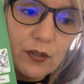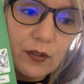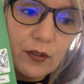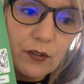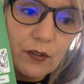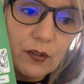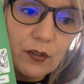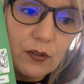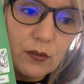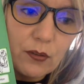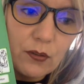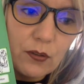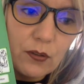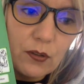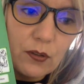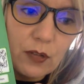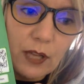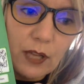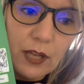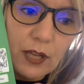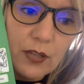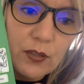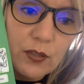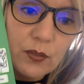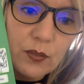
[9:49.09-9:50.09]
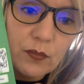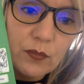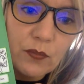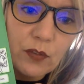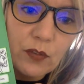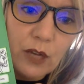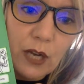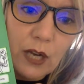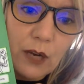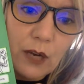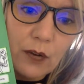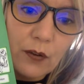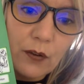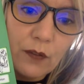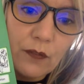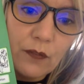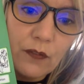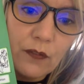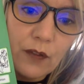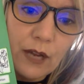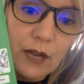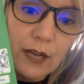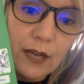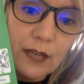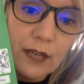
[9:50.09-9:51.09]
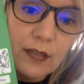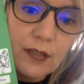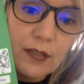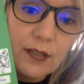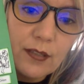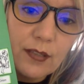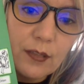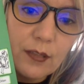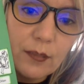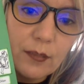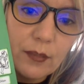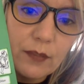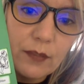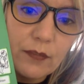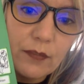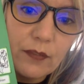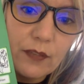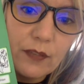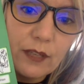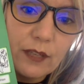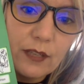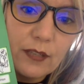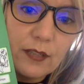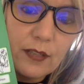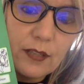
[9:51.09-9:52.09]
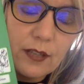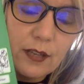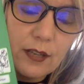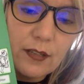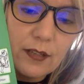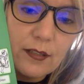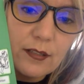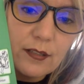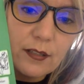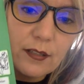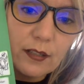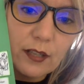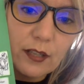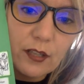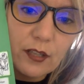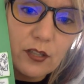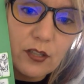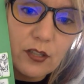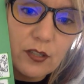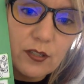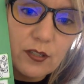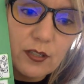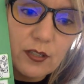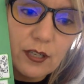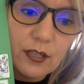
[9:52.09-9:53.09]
on the Google Classroom for how to find some of these constellations